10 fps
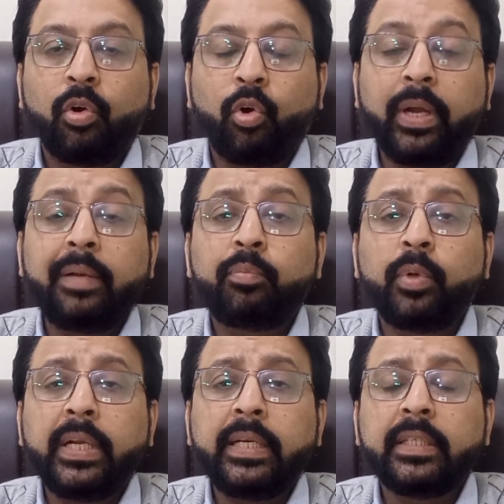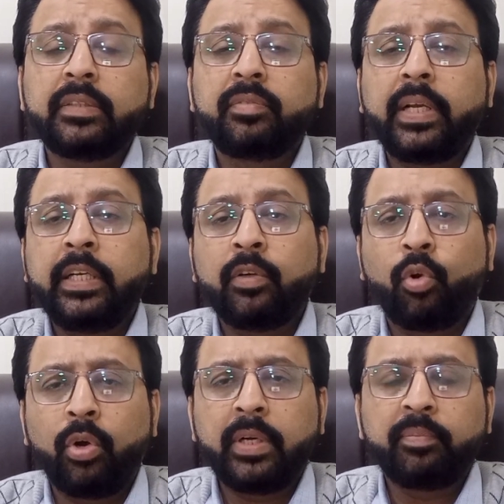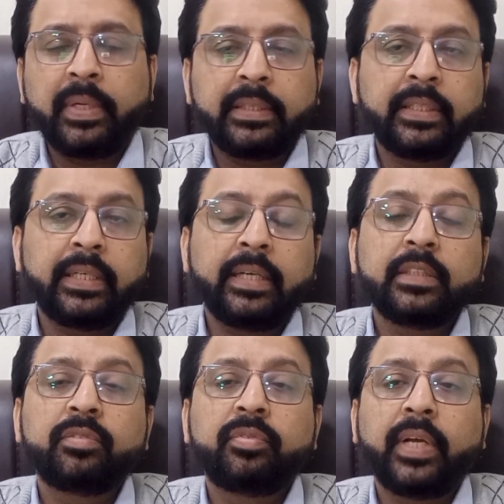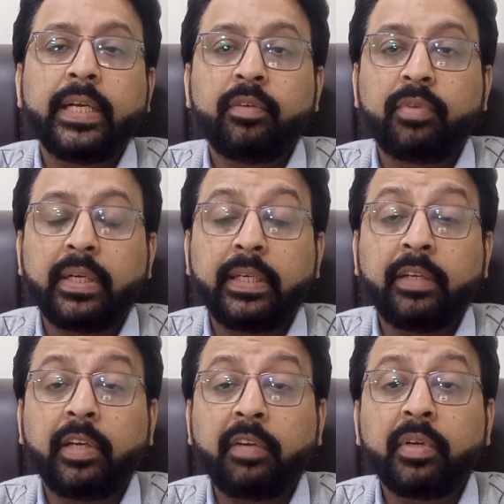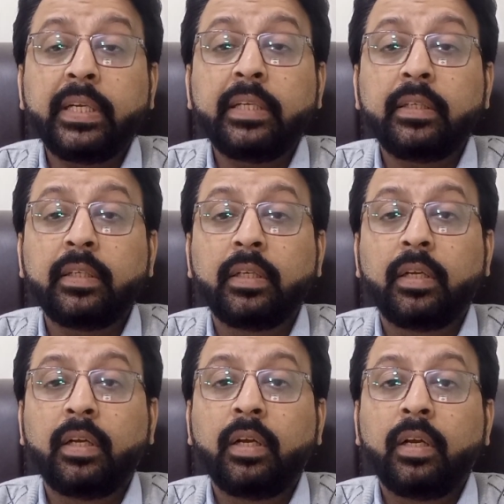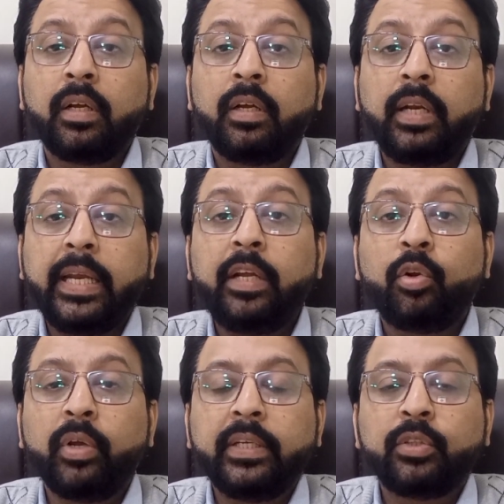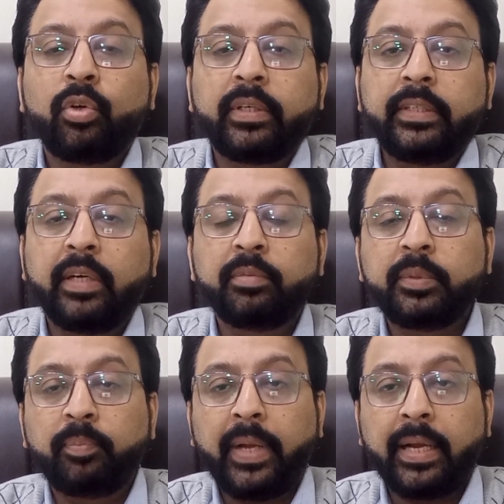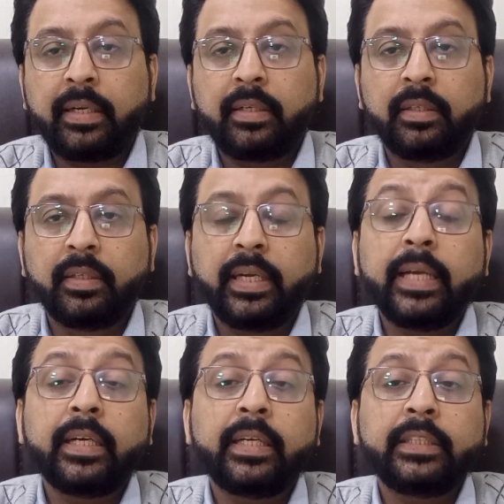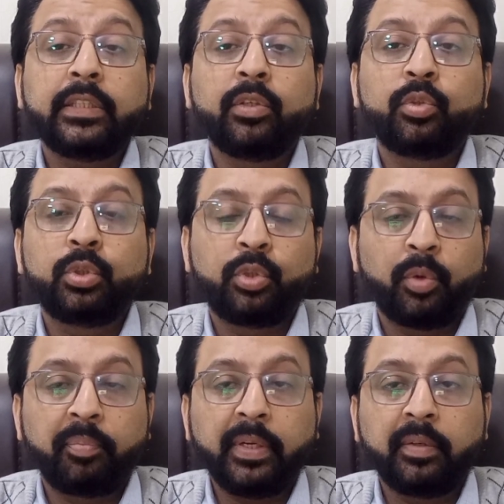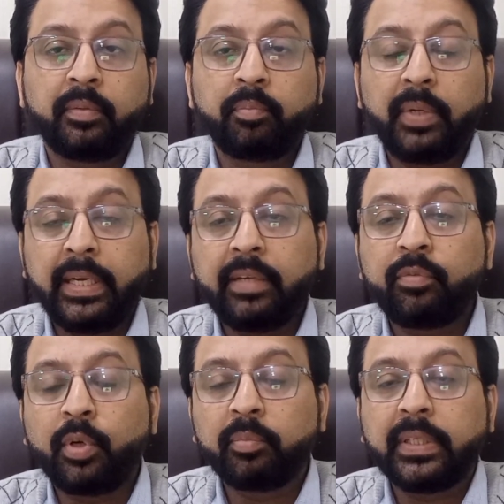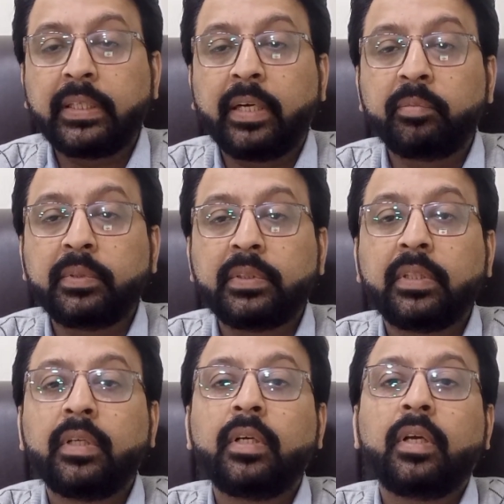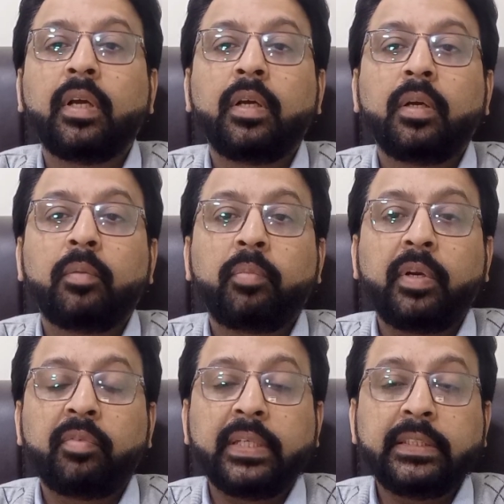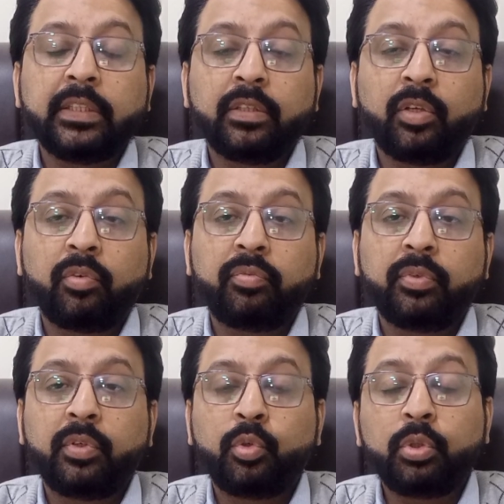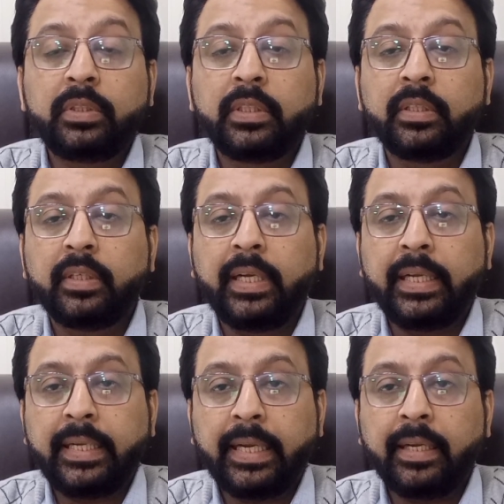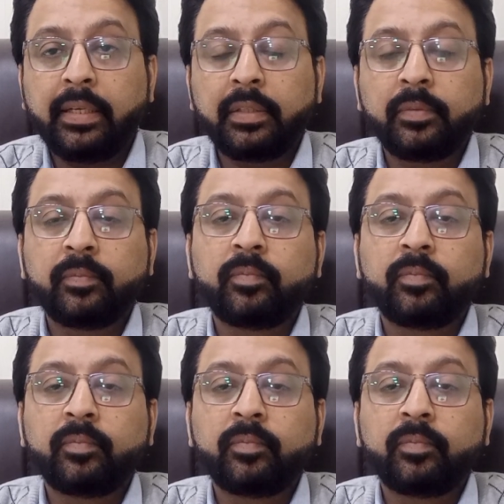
Oil pulling is very old method and is very effective even in regrowing your gums back, in addition to stopping bleeding from the gums, prevention of tooth decay,